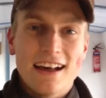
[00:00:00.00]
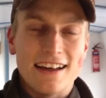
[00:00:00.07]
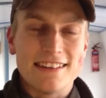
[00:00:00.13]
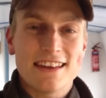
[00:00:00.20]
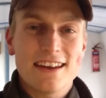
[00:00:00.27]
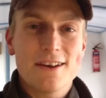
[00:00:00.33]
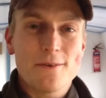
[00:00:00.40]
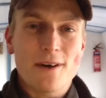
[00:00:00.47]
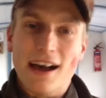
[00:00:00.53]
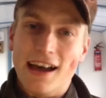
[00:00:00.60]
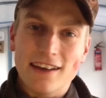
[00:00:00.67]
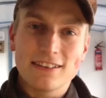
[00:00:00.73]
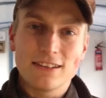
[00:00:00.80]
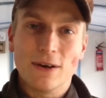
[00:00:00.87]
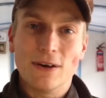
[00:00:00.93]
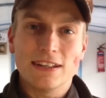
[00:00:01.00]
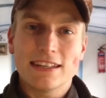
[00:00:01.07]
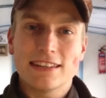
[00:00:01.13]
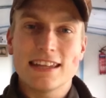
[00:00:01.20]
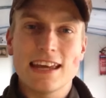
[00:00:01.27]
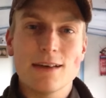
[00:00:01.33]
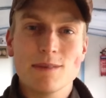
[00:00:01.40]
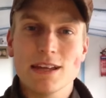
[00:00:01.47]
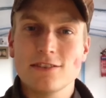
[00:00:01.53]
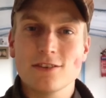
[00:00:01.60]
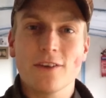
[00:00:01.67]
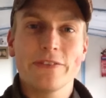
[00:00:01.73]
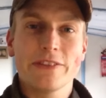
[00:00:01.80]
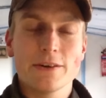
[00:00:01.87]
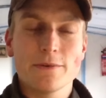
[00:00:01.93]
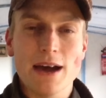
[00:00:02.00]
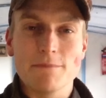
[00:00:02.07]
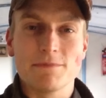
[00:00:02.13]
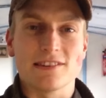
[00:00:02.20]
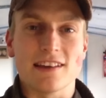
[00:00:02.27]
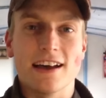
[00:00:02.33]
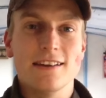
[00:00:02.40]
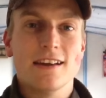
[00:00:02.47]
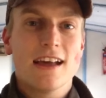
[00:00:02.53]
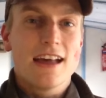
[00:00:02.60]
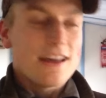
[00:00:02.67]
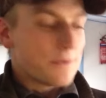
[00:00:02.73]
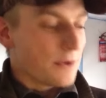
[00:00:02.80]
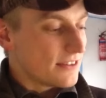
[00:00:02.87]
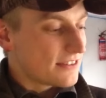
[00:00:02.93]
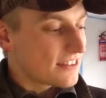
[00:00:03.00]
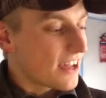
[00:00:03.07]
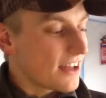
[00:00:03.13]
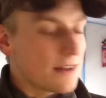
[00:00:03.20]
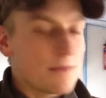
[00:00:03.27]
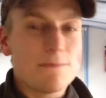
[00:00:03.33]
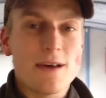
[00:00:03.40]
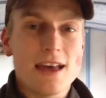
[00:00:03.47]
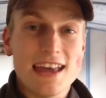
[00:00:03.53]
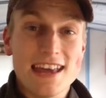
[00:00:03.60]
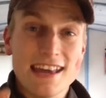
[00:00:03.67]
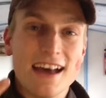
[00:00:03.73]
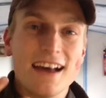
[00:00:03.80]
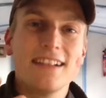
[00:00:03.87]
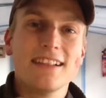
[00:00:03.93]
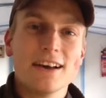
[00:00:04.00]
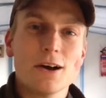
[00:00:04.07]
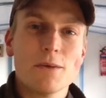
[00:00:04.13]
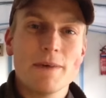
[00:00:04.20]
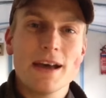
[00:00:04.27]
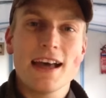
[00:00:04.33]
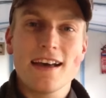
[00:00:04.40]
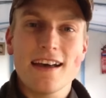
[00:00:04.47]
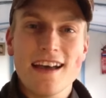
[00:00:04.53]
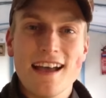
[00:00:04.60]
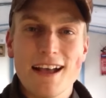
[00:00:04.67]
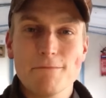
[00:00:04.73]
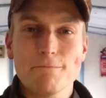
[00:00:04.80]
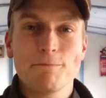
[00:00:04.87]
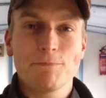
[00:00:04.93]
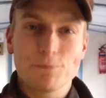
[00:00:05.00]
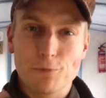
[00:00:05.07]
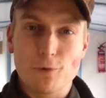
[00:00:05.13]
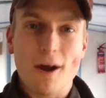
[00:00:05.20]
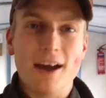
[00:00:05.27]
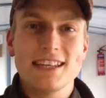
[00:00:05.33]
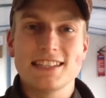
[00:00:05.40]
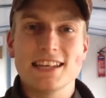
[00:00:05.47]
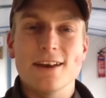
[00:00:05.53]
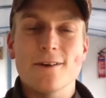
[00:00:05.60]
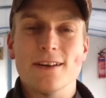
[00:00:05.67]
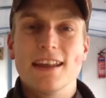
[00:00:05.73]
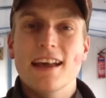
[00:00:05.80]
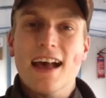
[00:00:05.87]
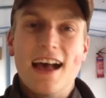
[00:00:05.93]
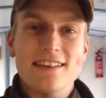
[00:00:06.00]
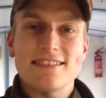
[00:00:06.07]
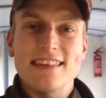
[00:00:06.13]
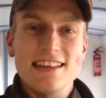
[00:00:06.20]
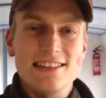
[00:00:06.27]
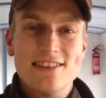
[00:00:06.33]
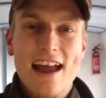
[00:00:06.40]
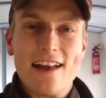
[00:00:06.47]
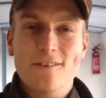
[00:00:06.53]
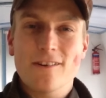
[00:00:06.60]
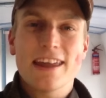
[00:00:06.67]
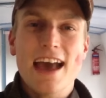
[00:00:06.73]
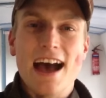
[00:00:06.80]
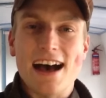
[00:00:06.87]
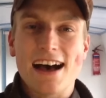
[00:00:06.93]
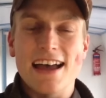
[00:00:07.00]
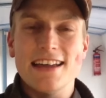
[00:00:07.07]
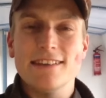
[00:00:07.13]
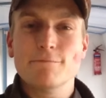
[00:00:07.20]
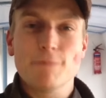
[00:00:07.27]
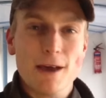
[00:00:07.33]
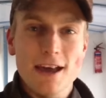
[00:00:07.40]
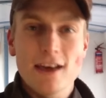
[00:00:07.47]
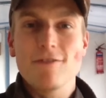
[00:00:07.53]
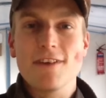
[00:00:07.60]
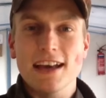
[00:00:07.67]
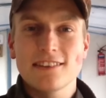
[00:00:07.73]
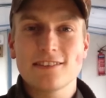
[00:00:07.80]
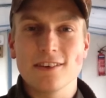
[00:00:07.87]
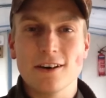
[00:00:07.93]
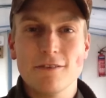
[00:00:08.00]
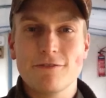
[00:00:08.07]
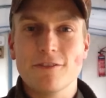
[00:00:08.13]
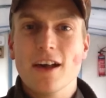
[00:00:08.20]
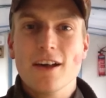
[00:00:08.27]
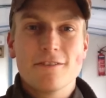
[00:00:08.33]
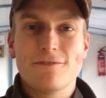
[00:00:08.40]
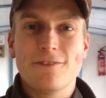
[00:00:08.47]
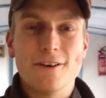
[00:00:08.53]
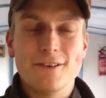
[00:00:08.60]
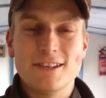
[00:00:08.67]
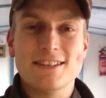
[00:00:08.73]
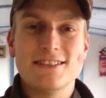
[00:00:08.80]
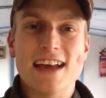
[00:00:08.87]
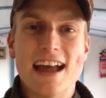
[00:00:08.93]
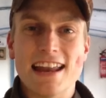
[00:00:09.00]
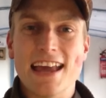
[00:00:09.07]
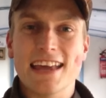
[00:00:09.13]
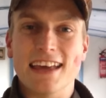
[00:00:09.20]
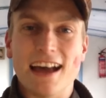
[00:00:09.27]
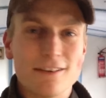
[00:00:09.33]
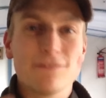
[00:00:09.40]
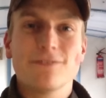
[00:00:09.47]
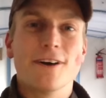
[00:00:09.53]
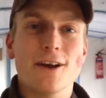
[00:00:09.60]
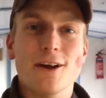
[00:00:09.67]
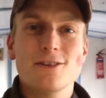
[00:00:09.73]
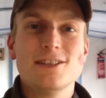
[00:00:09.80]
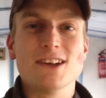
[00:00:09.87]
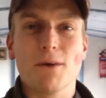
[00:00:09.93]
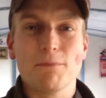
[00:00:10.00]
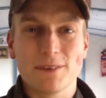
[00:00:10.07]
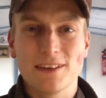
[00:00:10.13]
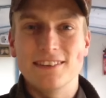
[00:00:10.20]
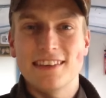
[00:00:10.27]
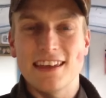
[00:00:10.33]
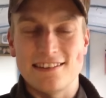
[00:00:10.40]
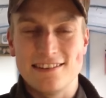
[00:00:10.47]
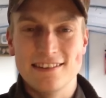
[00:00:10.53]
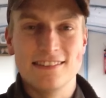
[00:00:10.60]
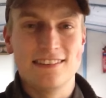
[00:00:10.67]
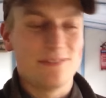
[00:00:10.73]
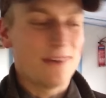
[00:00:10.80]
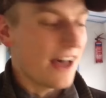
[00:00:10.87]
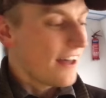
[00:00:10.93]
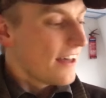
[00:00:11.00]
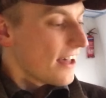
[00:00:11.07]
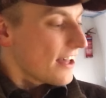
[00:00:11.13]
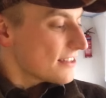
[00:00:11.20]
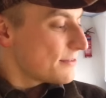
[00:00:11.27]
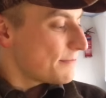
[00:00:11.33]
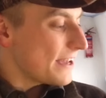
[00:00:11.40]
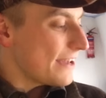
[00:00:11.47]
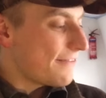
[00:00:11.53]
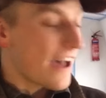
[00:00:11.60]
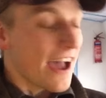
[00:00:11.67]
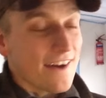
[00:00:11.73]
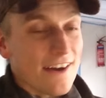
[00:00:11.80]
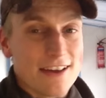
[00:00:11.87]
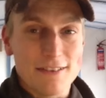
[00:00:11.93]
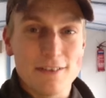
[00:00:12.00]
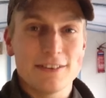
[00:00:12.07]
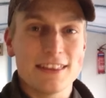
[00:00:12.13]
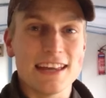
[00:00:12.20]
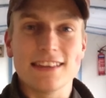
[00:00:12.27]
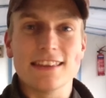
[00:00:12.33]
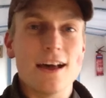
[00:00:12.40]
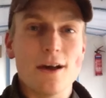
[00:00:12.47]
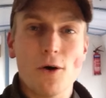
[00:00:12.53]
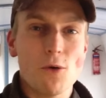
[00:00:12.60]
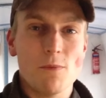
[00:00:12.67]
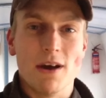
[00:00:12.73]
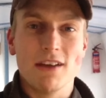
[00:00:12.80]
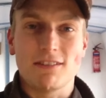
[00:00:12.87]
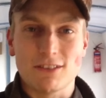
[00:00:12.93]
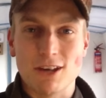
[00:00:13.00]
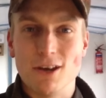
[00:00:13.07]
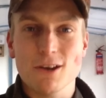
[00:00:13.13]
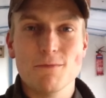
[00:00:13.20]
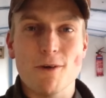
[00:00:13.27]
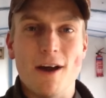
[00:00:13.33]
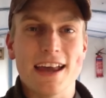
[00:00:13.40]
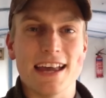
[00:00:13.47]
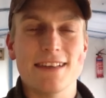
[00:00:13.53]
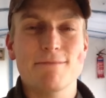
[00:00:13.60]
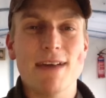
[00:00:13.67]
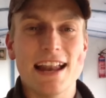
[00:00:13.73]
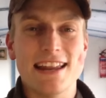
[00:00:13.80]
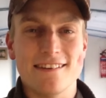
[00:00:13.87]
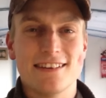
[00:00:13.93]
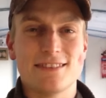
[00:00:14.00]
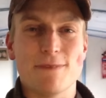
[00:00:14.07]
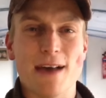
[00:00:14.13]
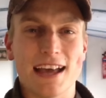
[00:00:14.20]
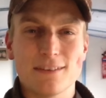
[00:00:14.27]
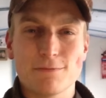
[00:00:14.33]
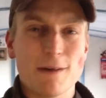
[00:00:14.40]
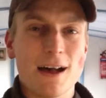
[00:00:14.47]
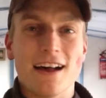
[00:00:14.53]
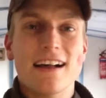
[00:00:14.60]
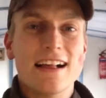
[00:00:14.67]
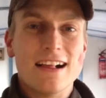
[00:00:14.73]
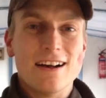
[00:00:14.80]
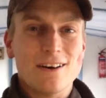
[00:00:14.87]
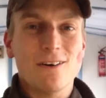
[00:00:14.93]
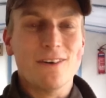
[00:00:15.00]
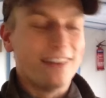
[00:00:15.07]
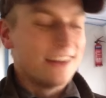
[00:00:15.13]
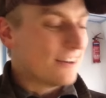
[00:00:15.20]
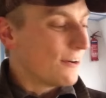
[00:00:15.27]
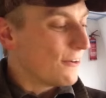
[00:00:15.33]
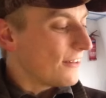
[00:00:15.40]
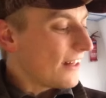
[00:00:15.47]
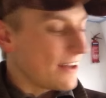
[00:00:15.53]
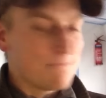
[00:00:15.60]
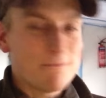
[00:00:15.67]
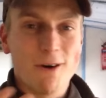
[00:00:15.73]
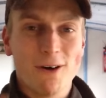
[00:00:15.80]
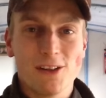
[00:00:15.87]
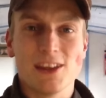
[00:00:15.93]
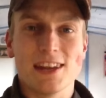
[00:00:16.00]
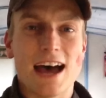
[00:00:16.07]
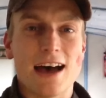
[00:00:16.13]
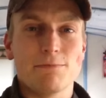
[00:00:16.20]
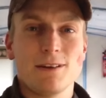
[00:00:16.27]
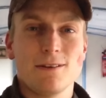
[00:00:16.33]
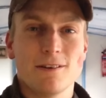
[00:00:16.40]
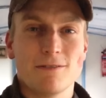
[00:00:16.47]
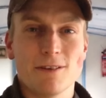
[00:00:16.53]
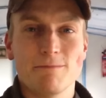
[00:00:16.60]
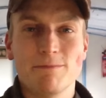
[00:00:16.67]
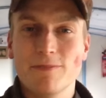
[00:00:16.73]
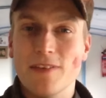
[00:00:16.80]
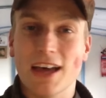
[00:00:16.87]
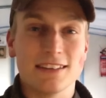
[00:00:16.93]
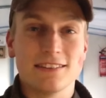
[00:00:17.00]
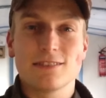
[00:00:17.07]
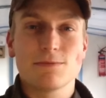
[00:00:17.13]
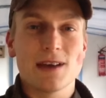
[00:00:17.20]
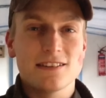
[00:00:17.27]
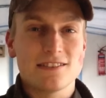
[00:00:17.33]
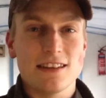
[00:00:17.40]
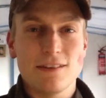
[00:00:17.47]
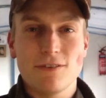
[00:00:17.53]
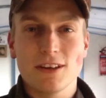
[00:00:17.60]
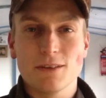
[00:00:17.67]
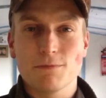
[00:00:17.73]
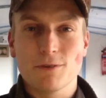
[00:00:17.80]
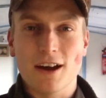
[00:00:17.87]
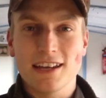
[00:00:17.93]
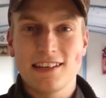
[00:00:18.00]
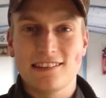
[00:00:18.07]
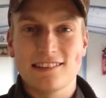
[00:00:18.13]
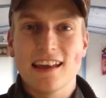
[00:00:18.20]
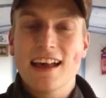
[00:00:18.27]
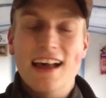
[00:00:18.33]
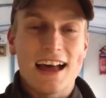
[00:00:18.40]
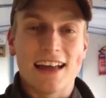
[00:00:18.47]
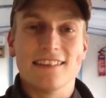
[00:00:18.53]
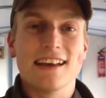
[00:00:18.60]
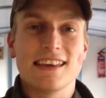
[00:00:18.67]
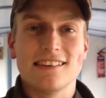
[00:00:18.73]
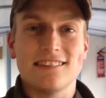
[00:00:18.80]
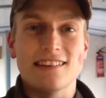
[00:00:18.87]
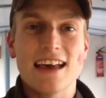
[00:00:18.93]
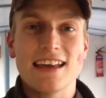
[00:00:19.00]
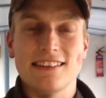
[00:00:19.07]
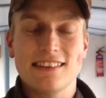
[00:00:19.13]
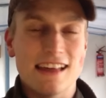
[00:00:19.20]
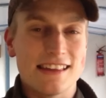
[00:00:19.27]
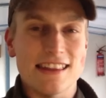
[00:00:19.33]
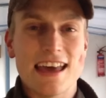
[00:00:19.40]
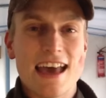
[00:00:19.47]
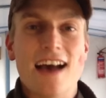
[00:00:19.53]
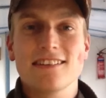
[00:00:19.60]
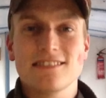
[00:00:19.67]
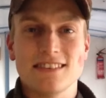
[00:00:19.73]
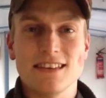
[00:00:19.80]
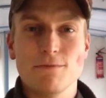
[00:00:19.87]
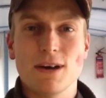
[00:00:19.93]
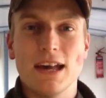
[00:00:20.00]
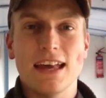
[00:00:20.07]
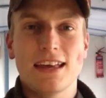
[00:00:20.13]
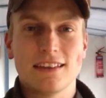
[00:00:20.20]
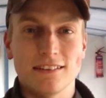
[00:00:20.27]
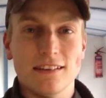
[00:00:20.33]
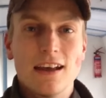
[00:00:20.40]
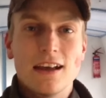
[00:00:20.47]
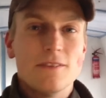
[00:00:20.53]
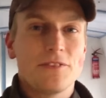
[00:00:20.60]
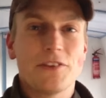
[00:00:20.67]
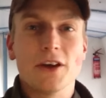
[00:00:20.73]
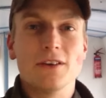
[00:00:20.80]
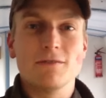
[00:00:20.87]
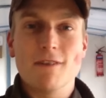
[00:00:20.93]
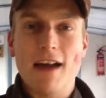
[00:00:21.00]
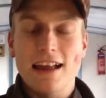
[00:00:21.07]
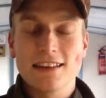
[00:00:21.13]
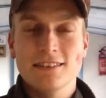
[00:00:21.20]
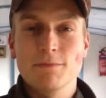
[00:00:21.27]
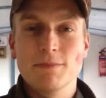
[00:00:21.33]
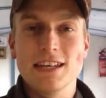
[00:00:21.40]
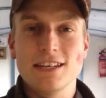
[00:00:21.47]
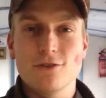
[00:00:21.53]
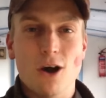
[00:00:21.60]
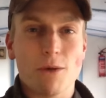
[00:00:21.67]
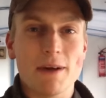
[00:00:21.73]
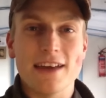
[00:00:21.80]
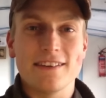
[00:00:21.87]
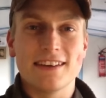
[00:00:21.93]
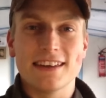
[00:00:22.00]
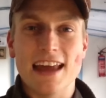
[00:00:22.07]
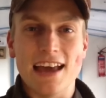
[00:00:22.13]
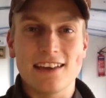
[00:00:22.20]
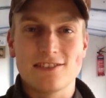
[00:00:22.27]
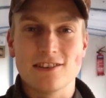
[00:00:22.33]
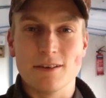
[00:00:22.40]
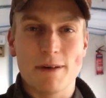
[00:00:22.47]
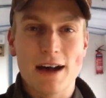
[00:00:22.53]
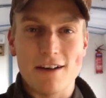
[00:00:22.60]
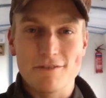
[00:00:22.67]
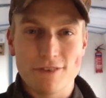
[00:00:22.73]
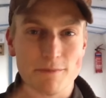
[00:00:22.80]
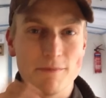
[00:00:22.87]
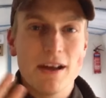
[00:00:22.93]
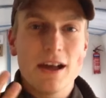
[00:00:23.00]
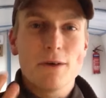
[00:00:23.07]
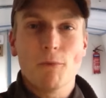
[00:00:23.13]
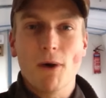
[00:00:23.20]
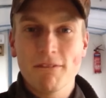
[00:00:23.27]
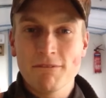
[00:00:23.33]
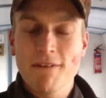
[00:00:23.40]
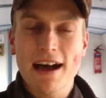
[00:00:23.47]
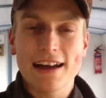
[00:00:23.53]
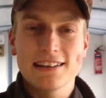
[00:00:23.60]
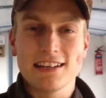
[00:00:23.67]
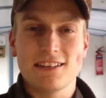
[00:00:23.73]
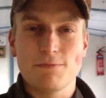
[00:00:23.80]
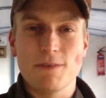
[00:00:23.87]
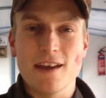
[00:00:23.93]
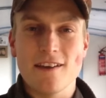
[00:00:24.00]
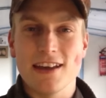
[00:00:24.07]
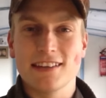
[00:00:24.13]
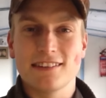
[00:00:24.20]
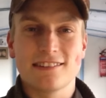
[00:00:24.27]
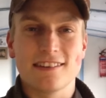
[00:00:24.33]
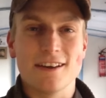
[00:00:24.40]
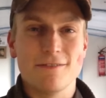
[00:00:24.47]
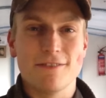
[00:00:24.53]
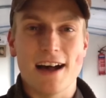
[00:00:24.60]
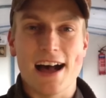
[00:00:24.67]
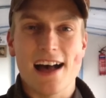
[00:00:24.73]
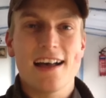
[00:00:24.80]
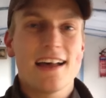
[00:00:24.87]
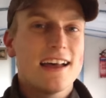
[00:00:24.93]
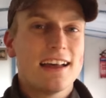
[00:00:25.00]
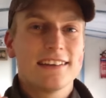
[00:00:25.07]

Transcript: I don't know why, I thought that the image on the website was going to be a little bit brighter, and as they generally are, in perfect sort of photogenic and Photoshop conditions. But to be fair, I think they're almost too bright in many respects. But all in all, I'm more than happy with them, and especially for the price. And like I say, that they actually work and don't randomly drop out connection, apart from one bad experience so far.